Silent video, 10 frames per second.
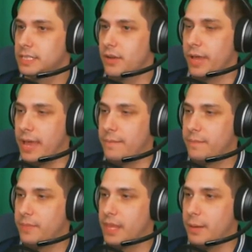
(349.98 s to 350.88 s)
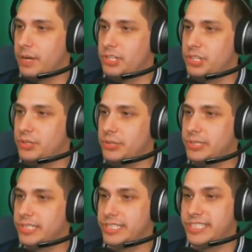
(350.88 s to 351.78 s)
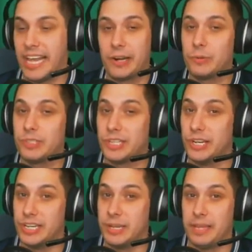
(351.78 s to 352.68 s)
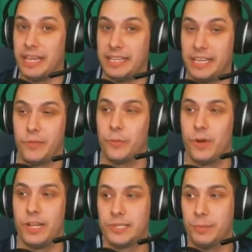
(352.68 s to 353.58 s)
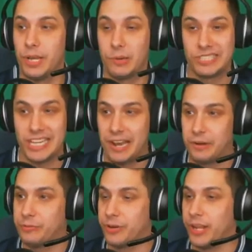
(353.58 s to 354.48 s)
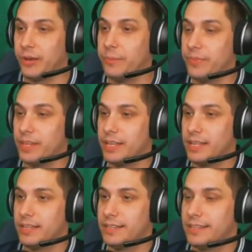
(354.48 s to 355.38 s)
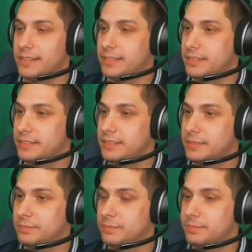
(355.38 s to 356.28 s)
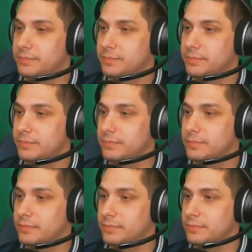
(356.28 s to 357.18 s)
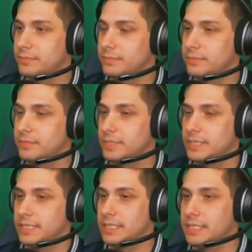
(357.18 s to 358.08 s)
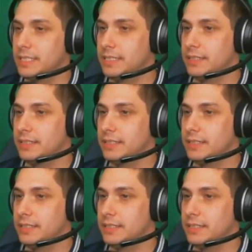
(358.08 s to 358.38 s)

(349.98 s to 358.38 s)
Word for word: Okay, I'm going to choose center was good to me in the other one, so I'm going to go center for you. Okay, I'll bet five K. Got to catch up.